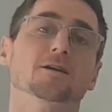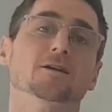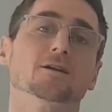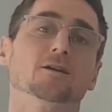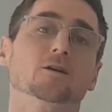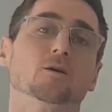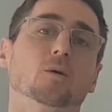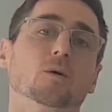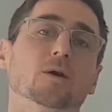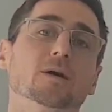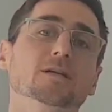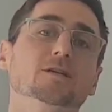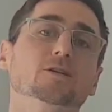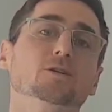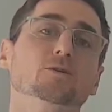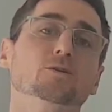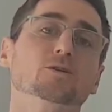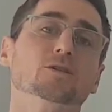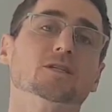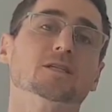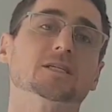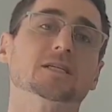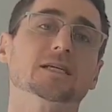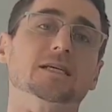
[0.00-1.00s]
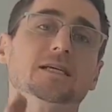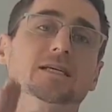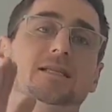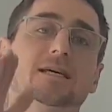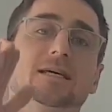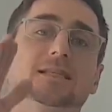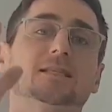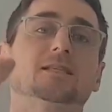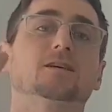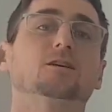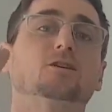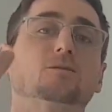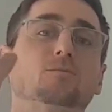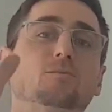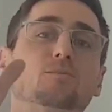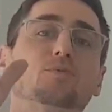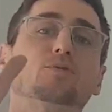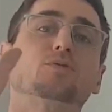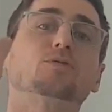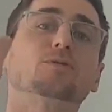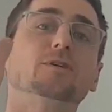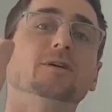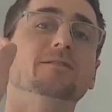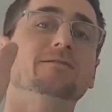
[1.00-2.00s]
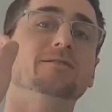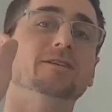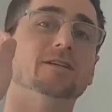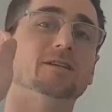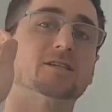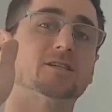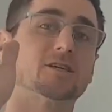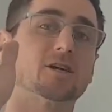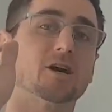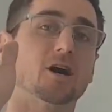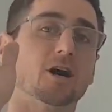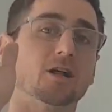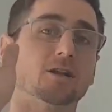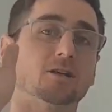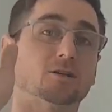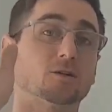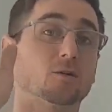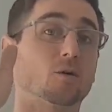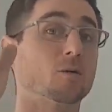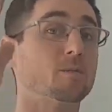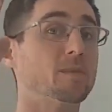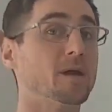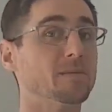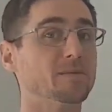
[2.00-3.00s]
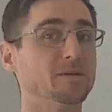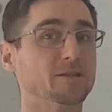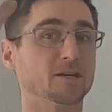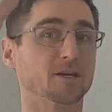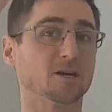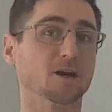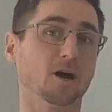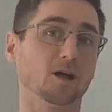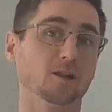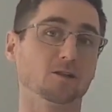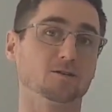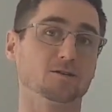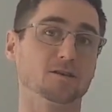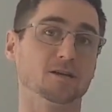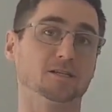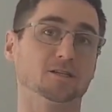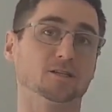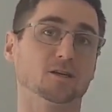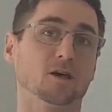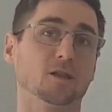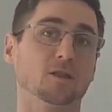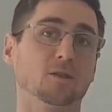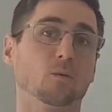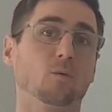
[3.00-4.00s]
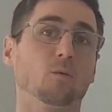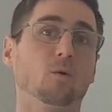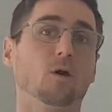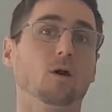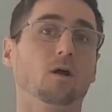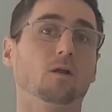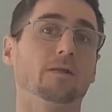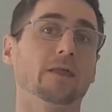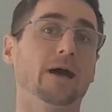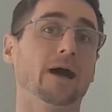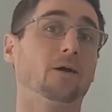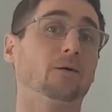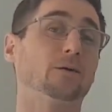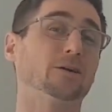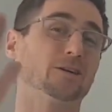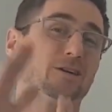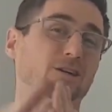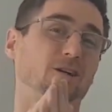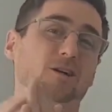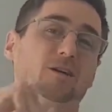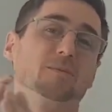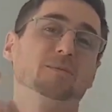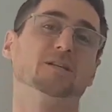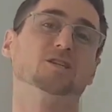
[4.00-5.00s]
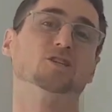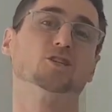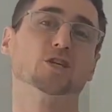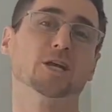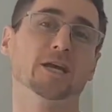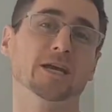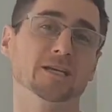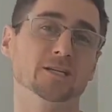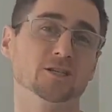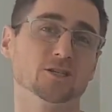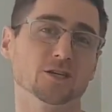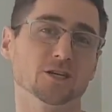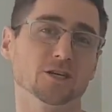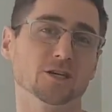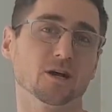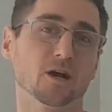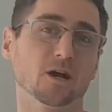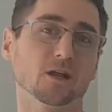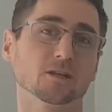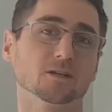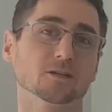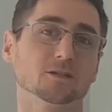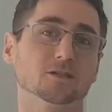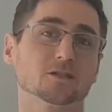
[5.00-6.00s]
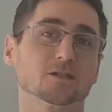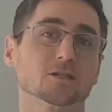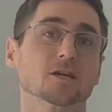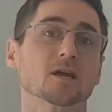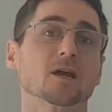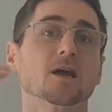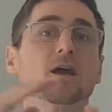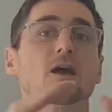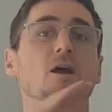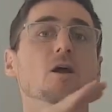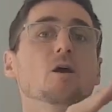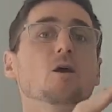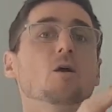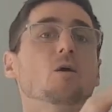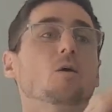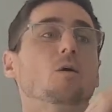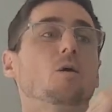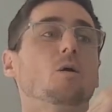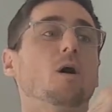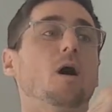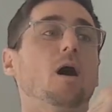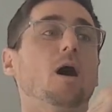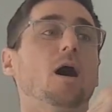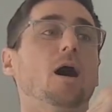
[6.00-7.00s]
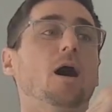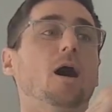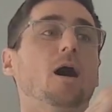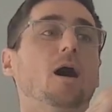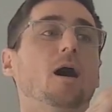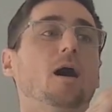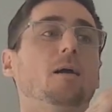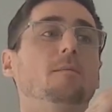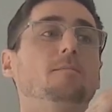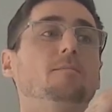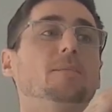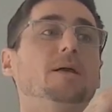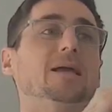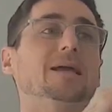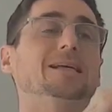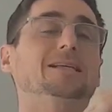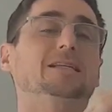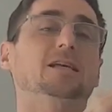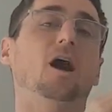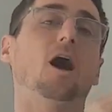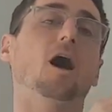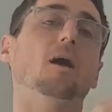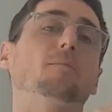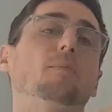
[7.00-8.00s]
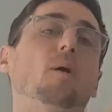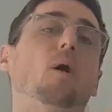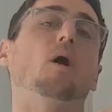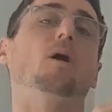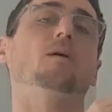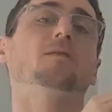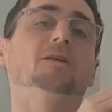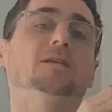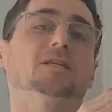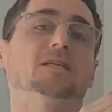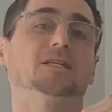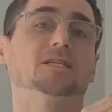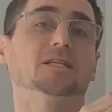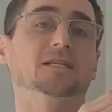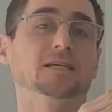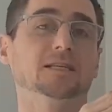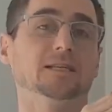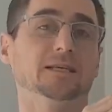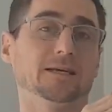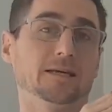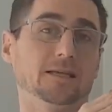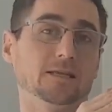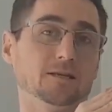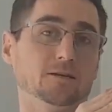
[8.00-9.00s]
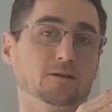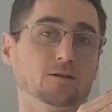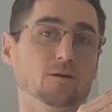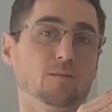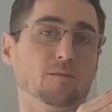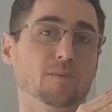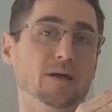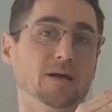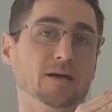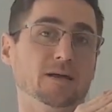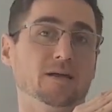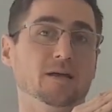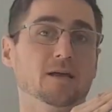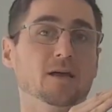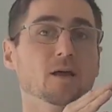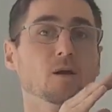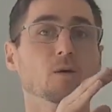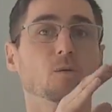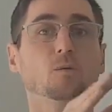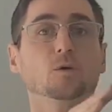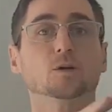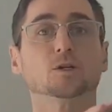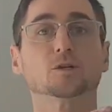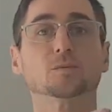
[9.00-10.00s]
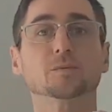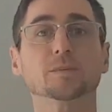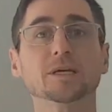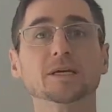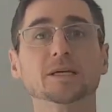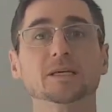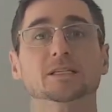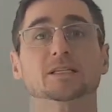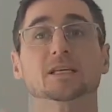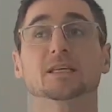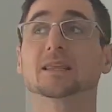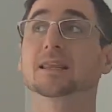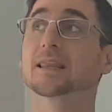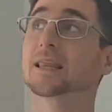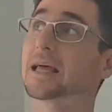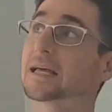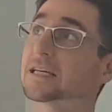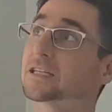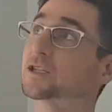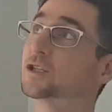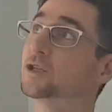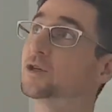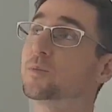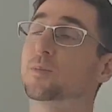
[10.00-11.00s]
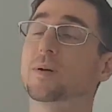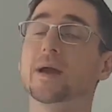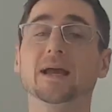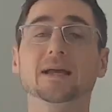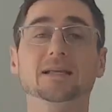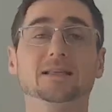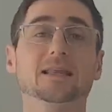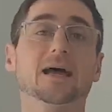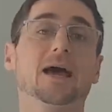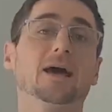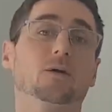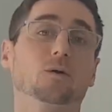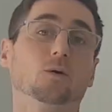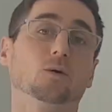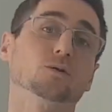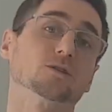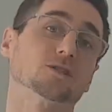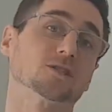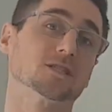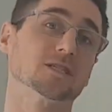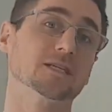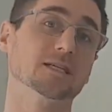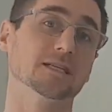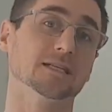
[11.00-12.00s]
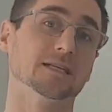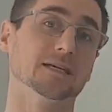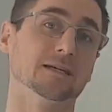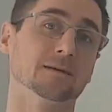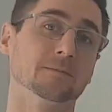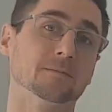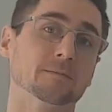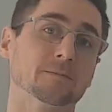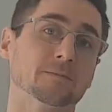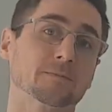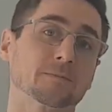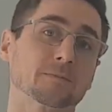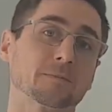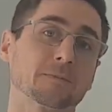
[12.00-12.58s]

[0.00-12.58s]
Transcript: you're going to see that the previous color, or maybe the color that's on the wall now and you're going to be changing colors, is up on the ceiling a little bit. Which means unless you paint that whole ceiling,